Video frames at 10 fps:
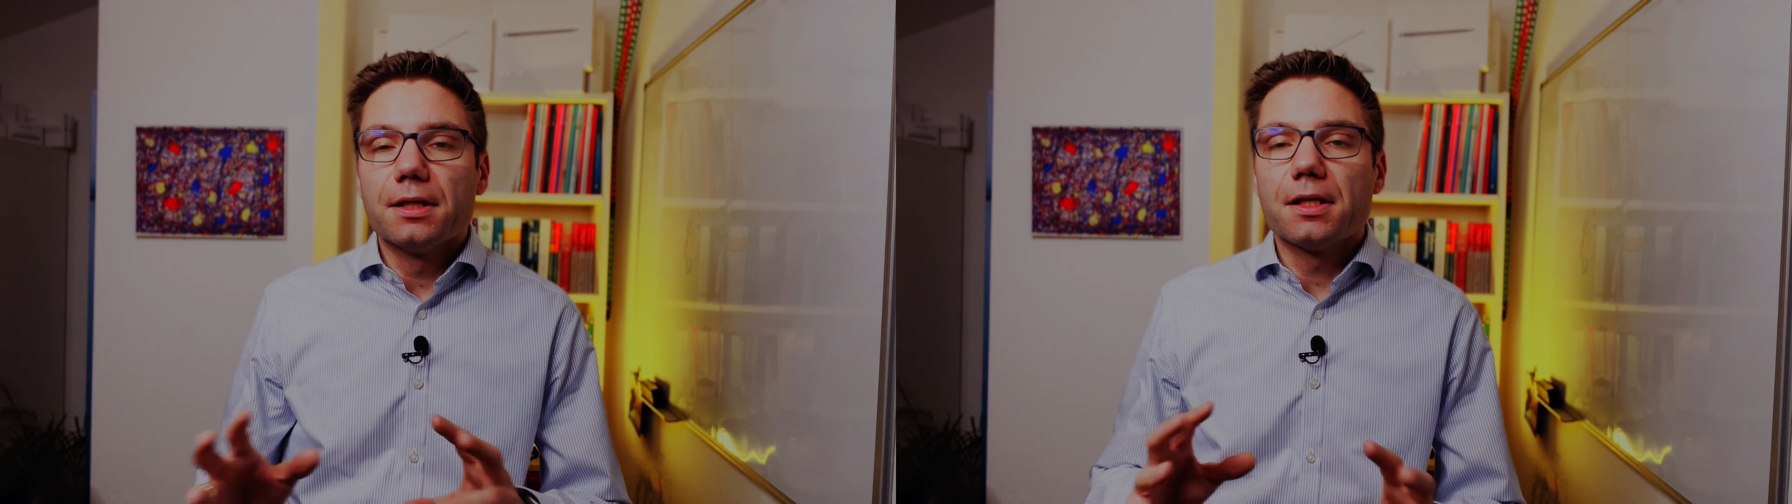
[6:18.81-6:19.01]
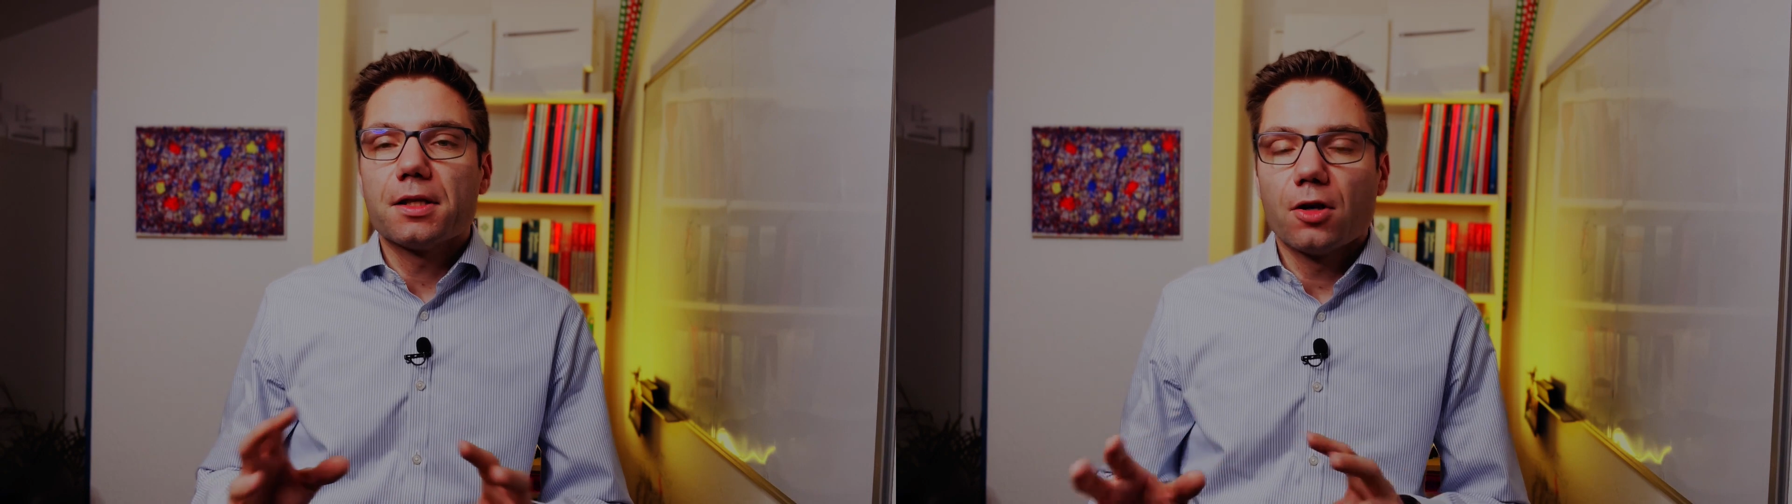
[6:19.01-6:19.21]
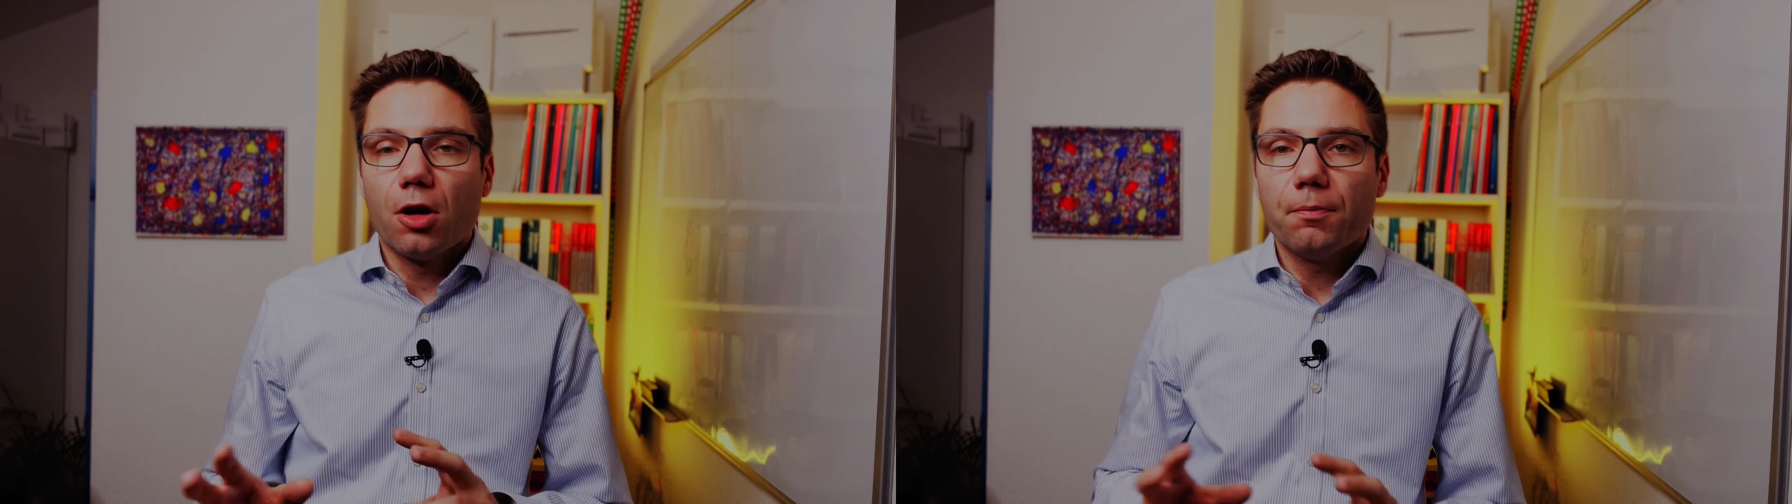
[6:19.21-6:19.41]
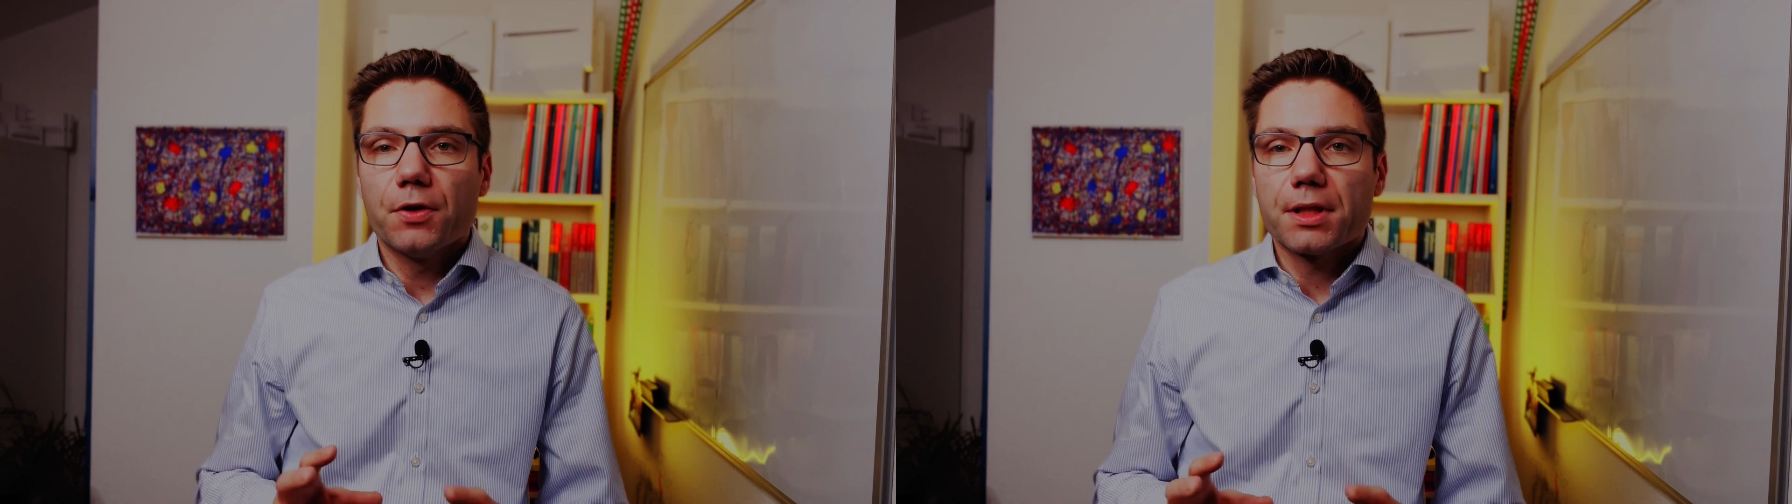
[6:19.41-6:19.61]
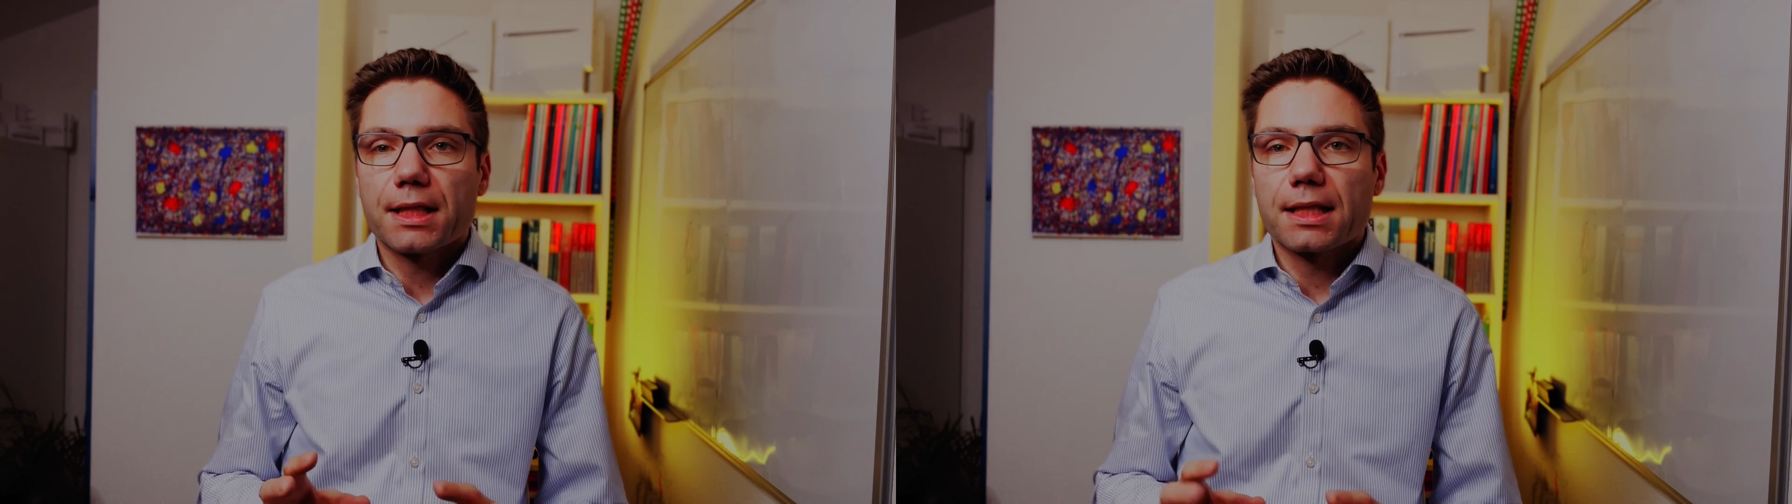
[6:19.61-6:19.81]
is an
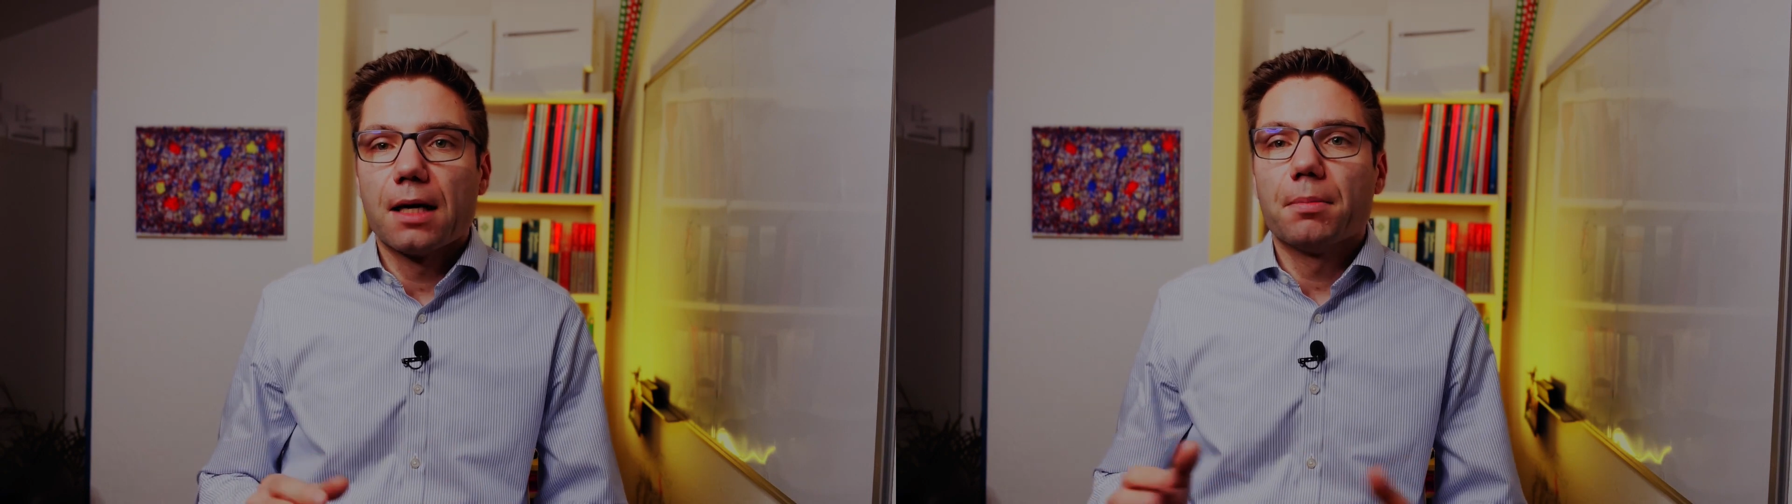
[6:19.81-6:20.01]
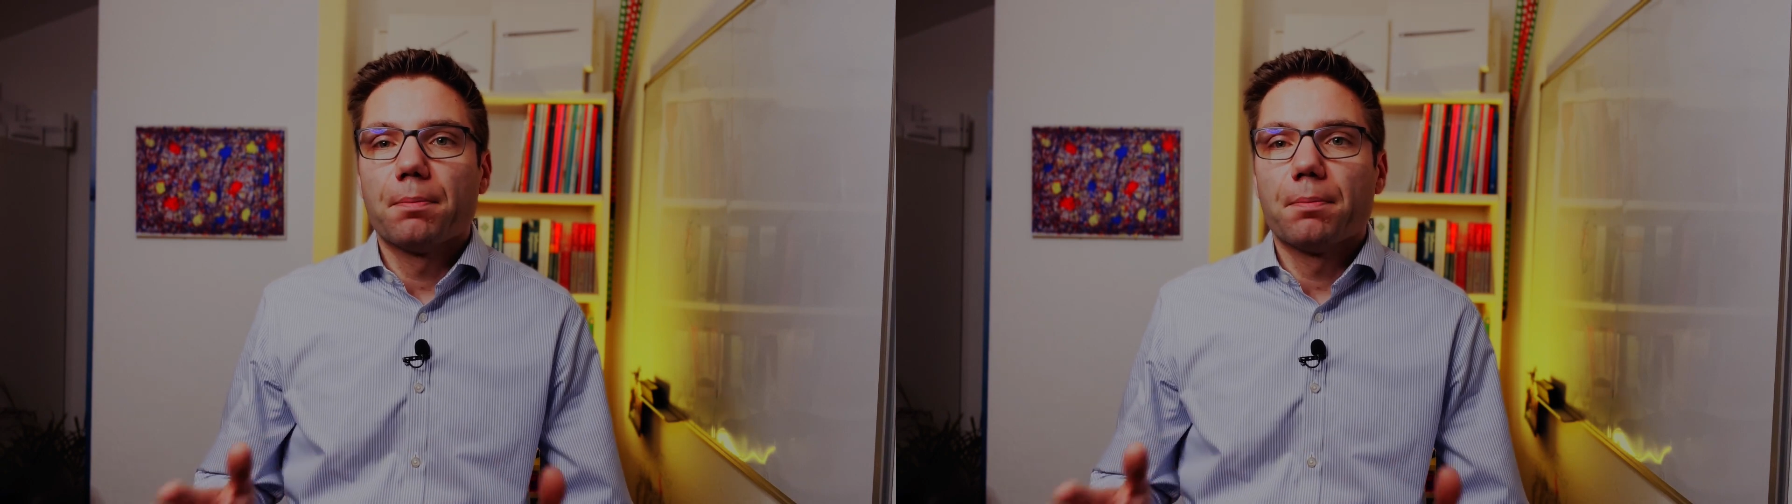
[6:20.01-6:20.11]
obvious example,